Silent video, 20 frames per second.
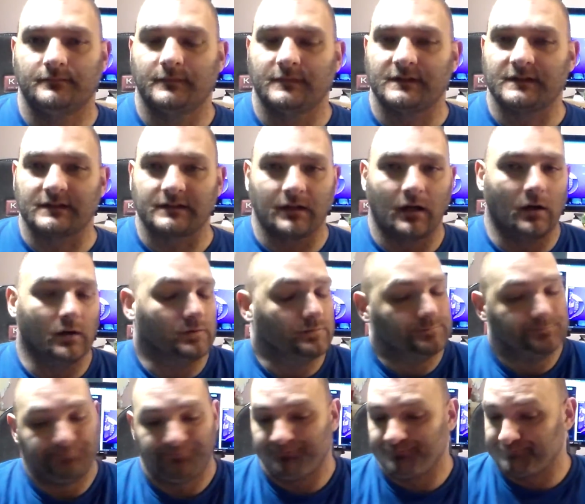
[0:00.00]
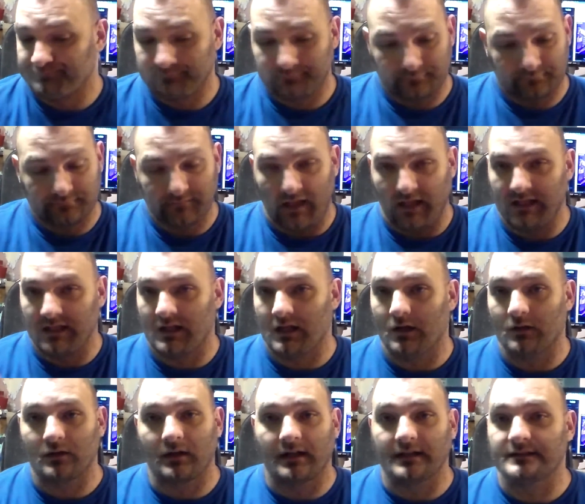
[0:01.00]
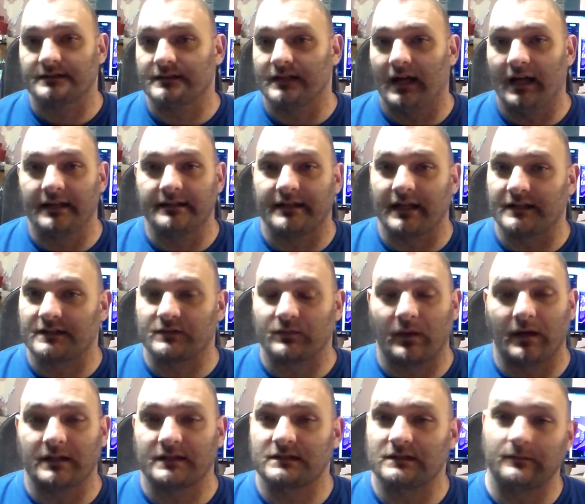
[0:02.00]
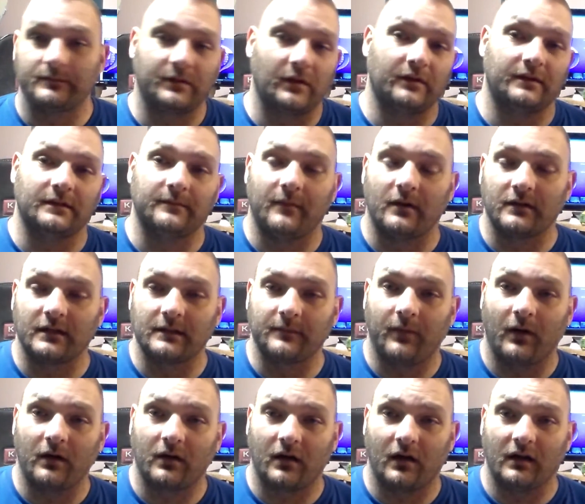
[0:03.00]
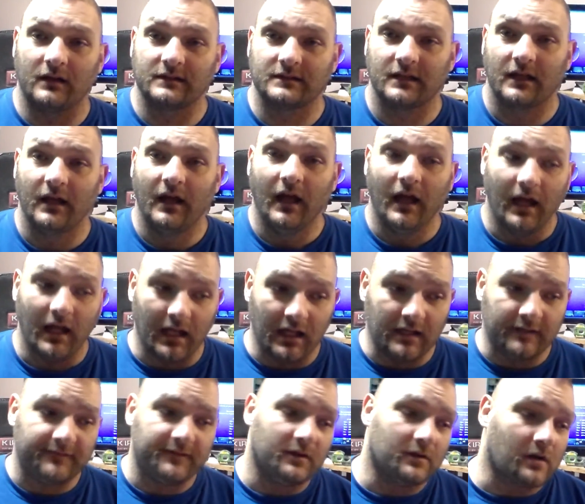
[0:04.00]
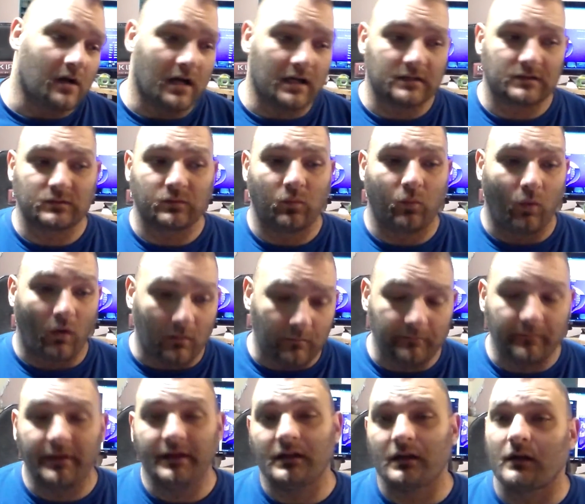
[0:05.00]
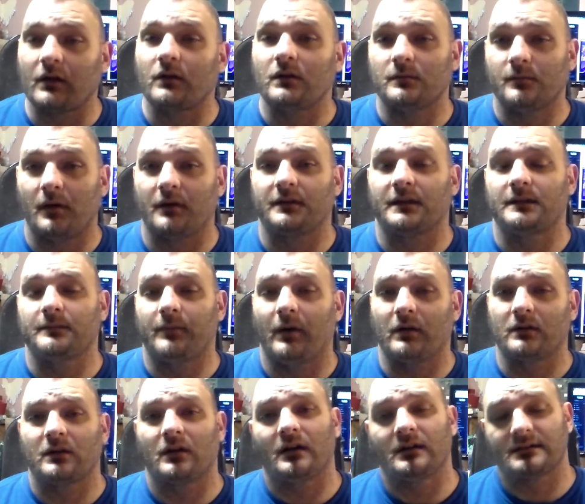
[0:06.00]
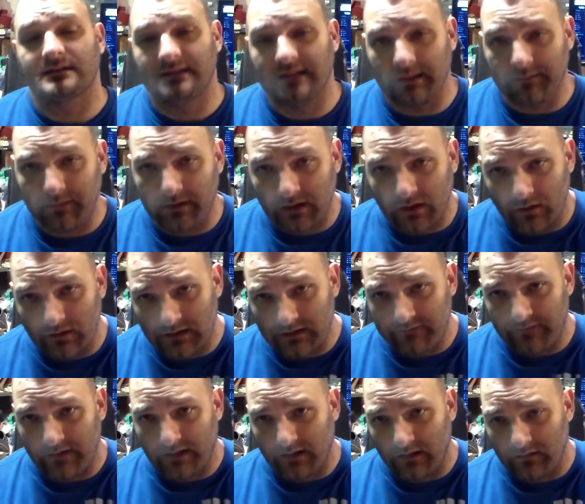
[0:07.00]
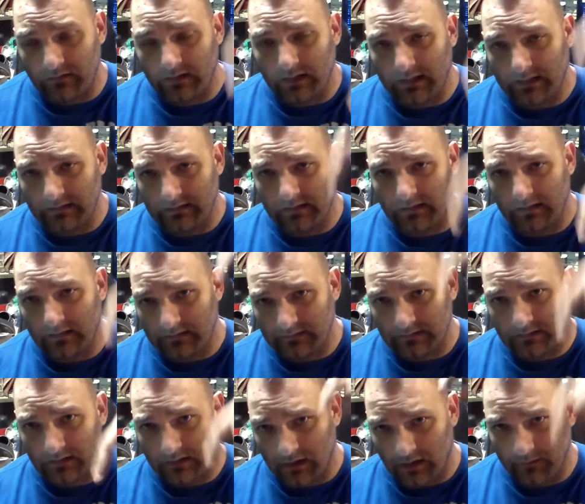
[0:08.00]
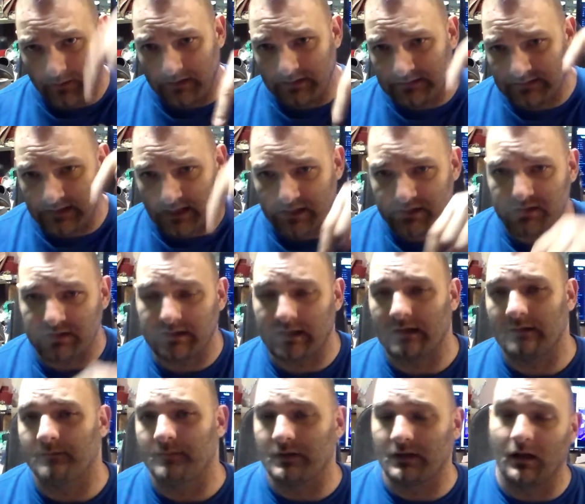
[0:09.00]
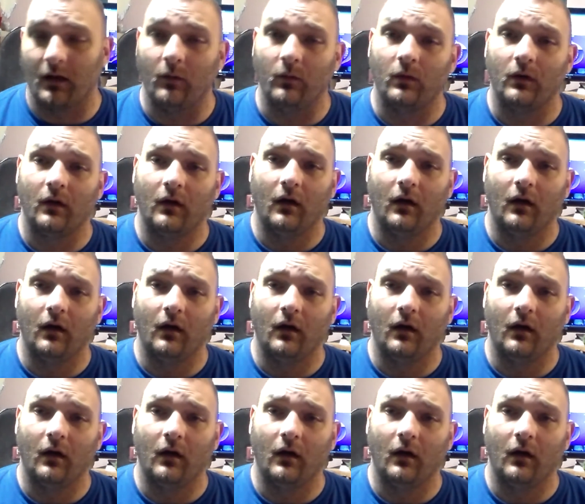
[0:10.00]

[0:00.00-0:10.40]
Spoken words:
So there you go, guys. That's why I stopped doing the modeling podcast. If you guys want me to do the modeling podcast, let me know in the video in the comment section down below.